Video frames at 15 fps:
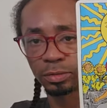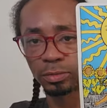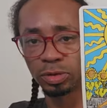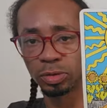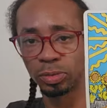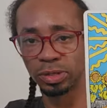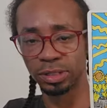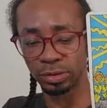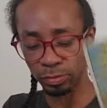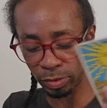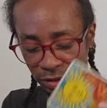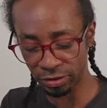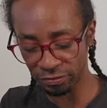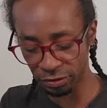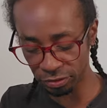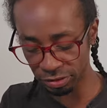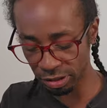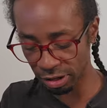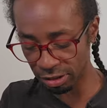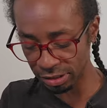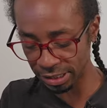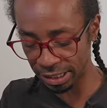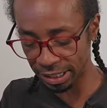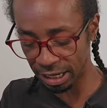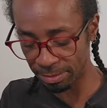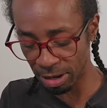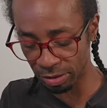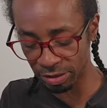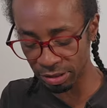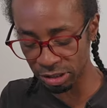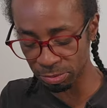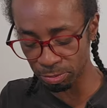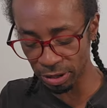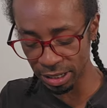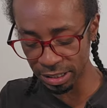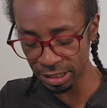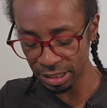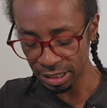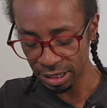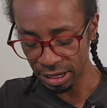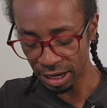which was one of the first cards that came out in the spread.